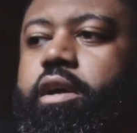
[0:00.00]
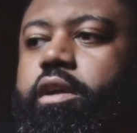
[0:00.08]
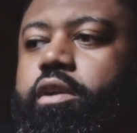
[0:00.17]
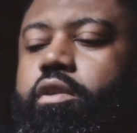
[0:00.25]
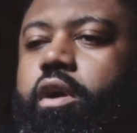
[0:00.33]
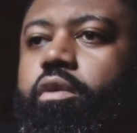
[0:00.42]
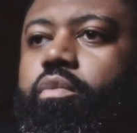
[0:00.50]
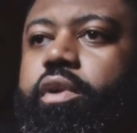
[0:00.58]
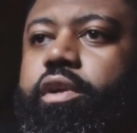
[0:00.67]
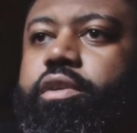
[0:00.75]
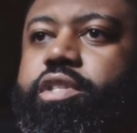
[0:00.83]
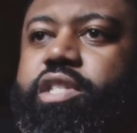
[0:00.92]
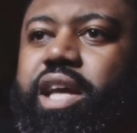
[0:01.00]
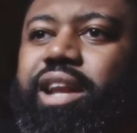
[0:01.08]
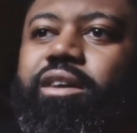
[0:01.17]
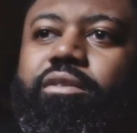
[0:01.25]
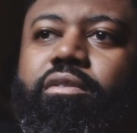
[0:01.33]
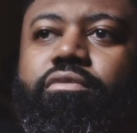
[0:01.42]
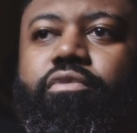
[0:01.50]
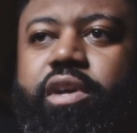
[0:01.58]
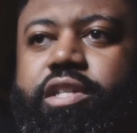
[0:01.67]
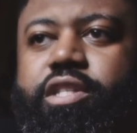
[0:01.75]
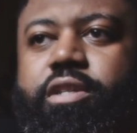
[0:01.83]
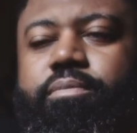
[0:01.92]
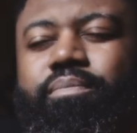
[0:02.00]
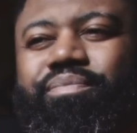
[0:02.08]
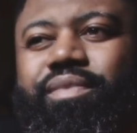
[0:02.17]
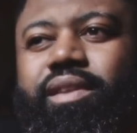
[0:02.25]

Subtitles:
when you're set on a vision,